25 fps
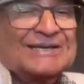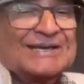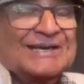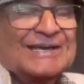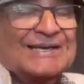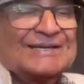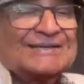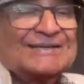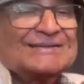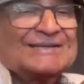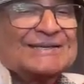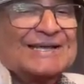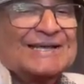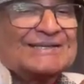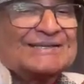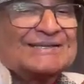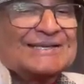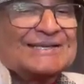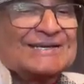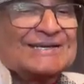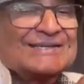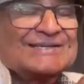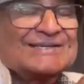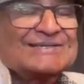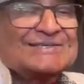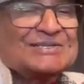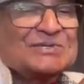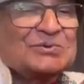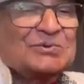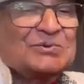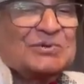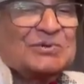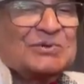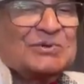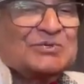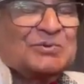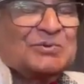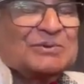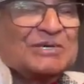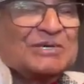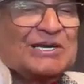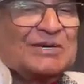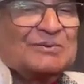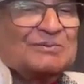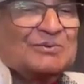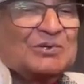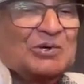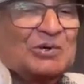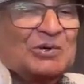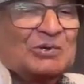And that is the way to
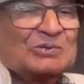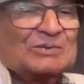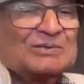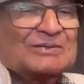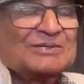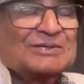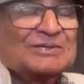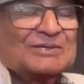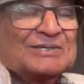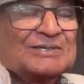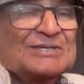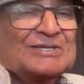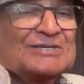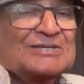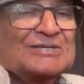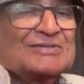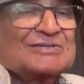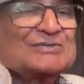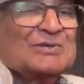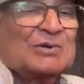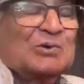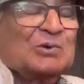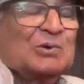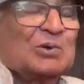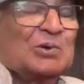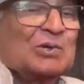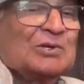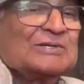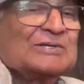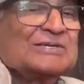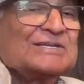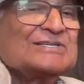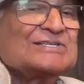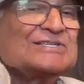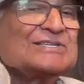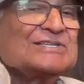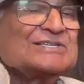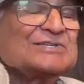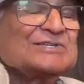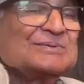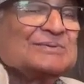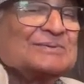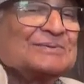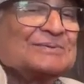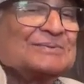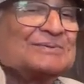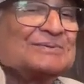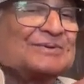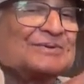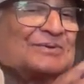become whole. So wholeness is
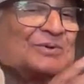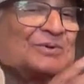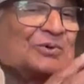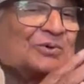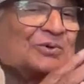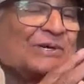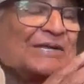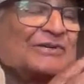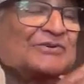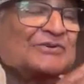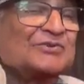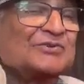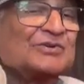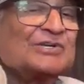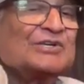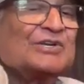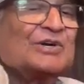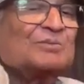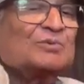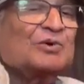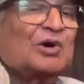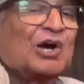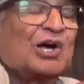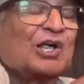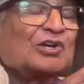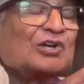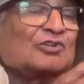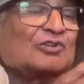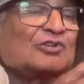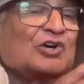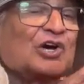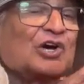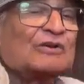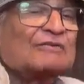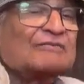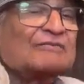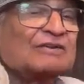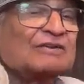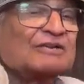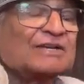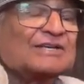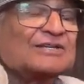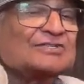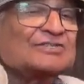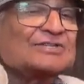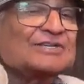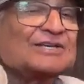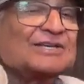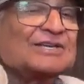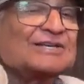to get rid of all
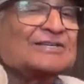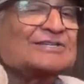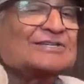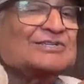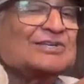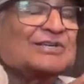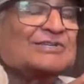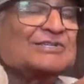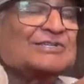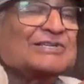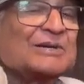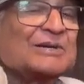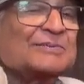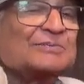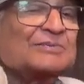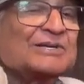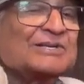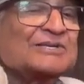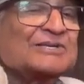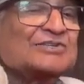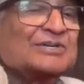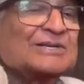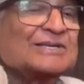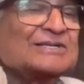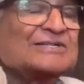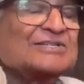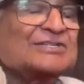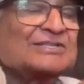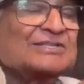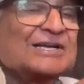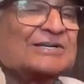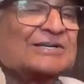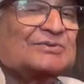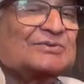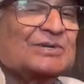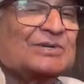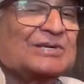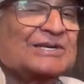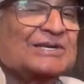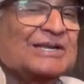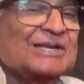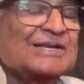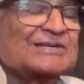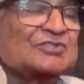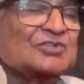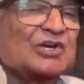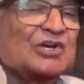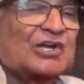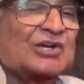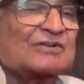conflicts. It's the separateness that
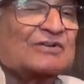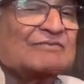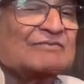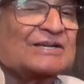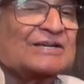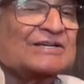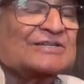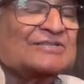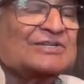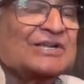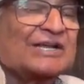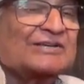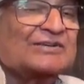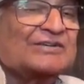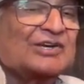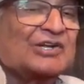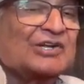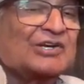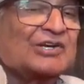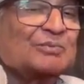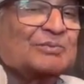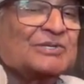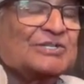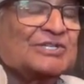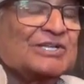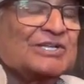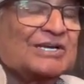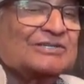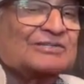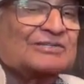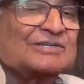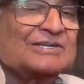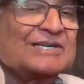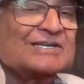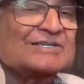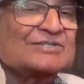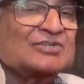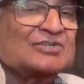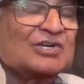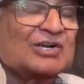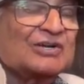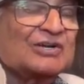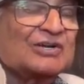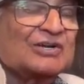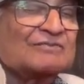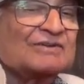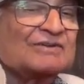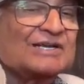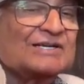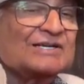creates conflict, dichotomy that creates
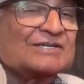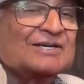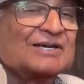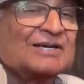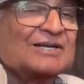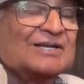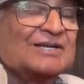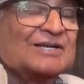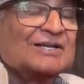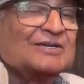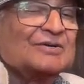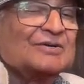conflict.